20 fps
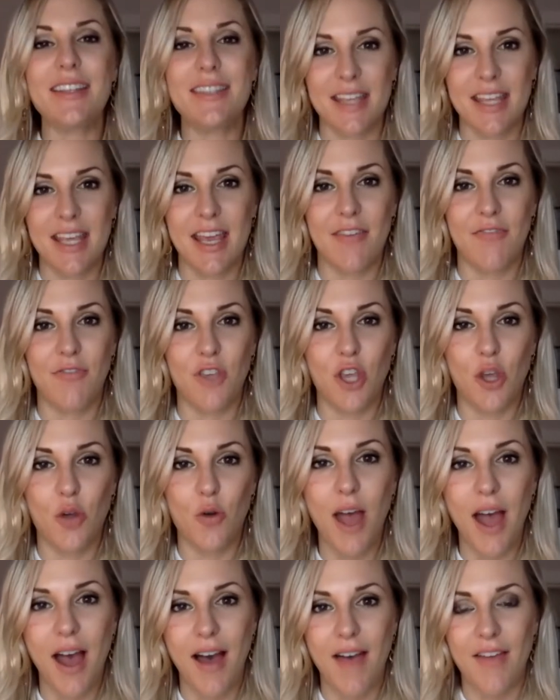see if you
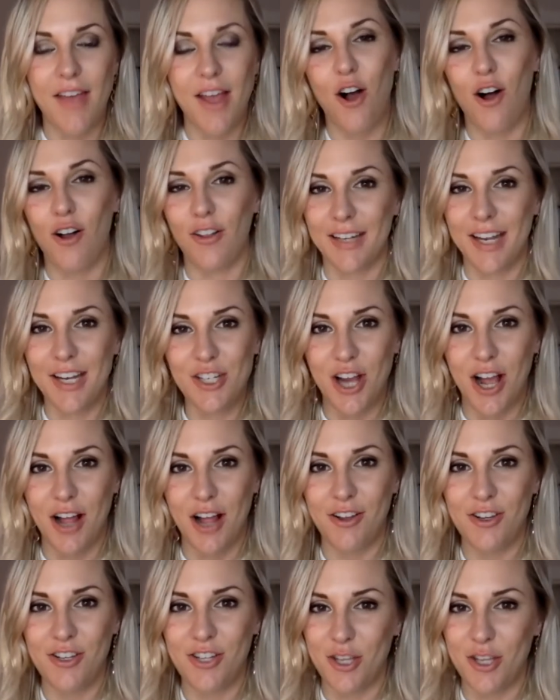have a holiday
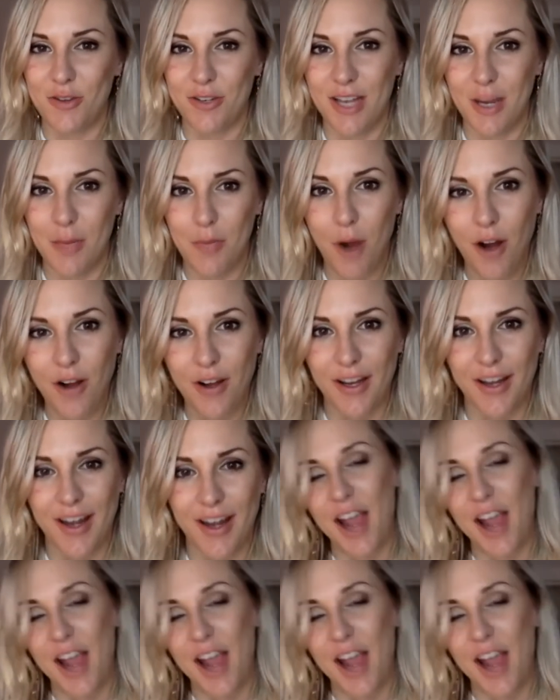challenge that you can take part in.